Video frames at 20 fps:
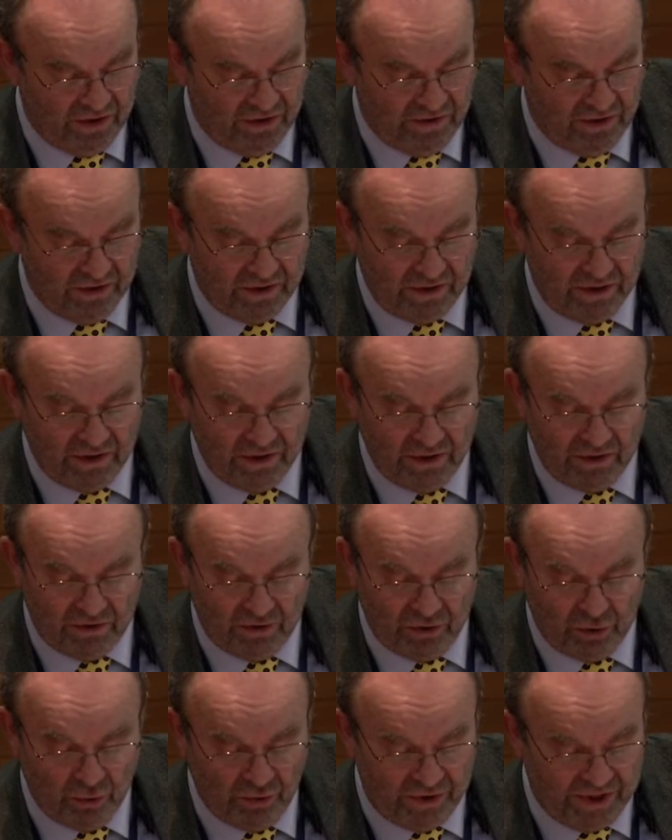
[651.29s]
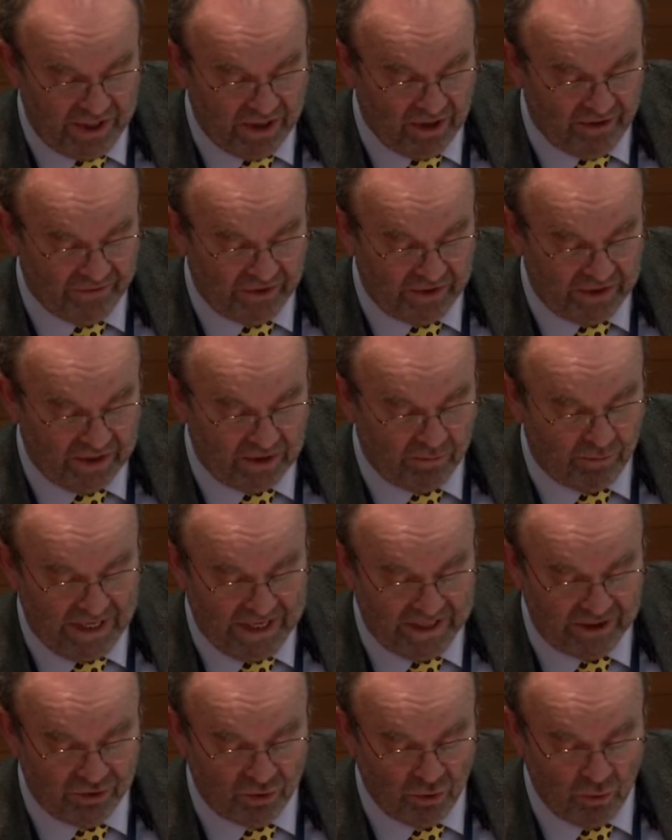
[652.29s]
the duty of the
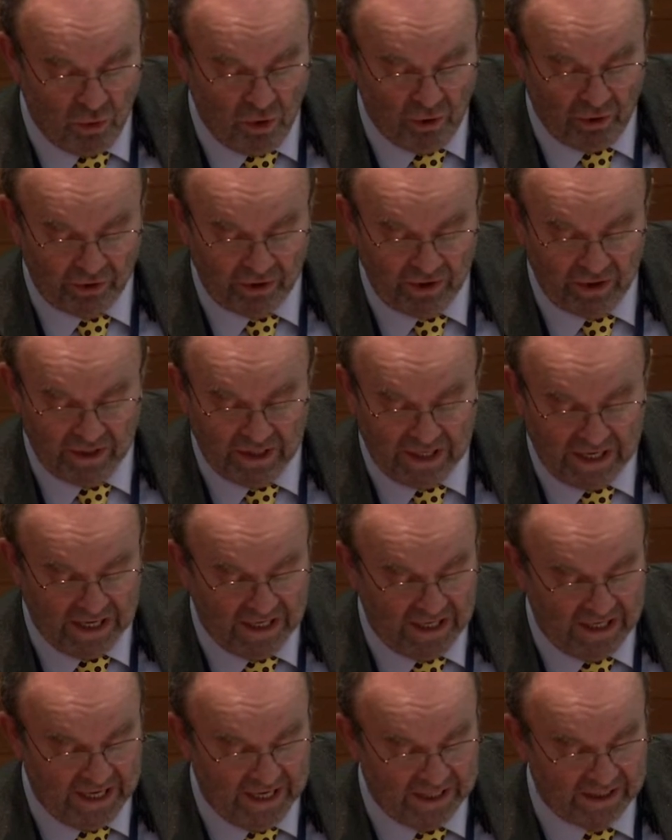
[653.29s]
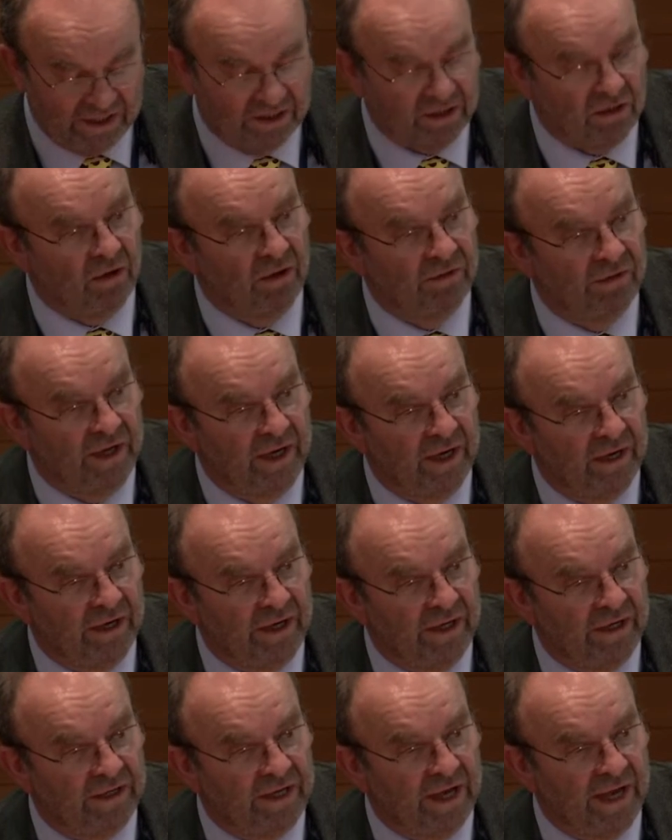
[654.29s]
displaced to work, and less on their
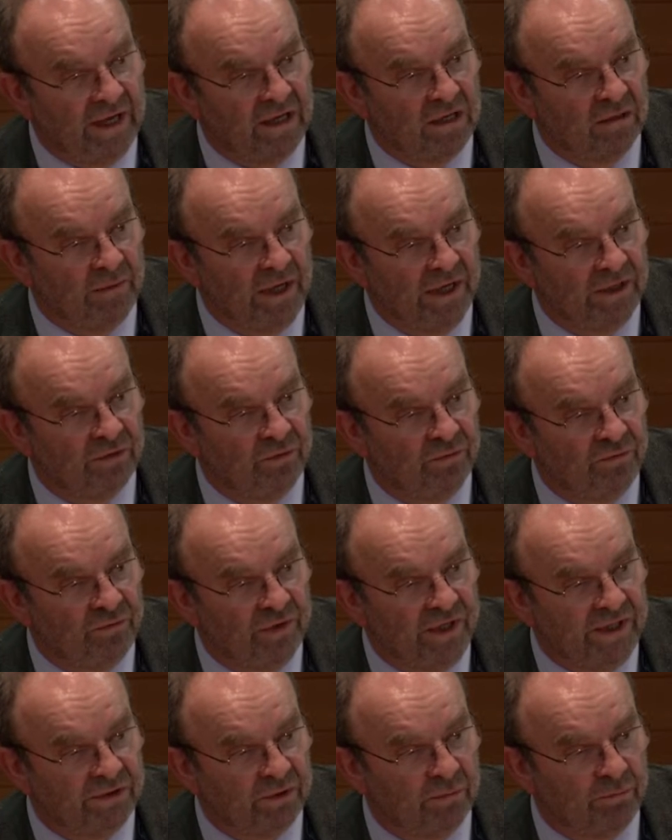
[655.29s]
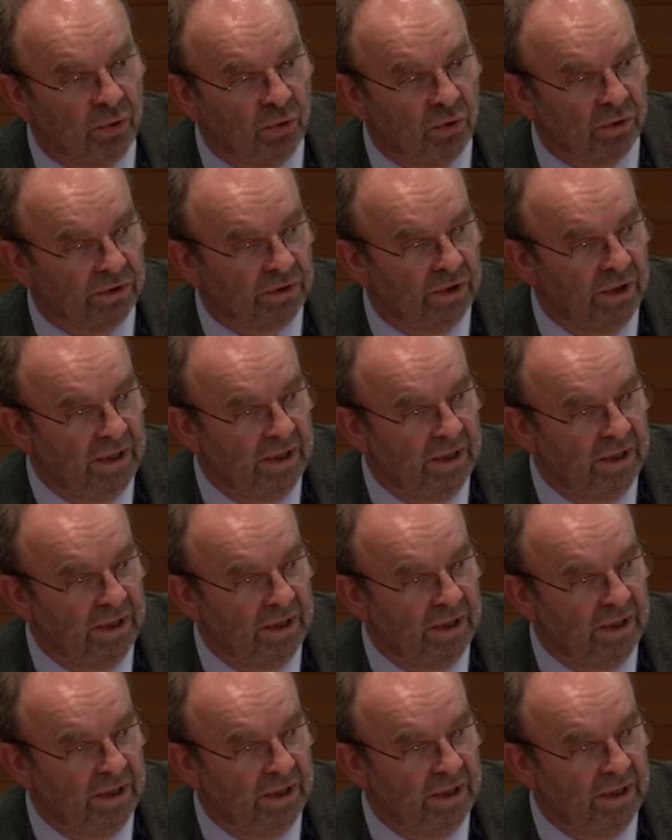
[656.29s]
entitlement to free support.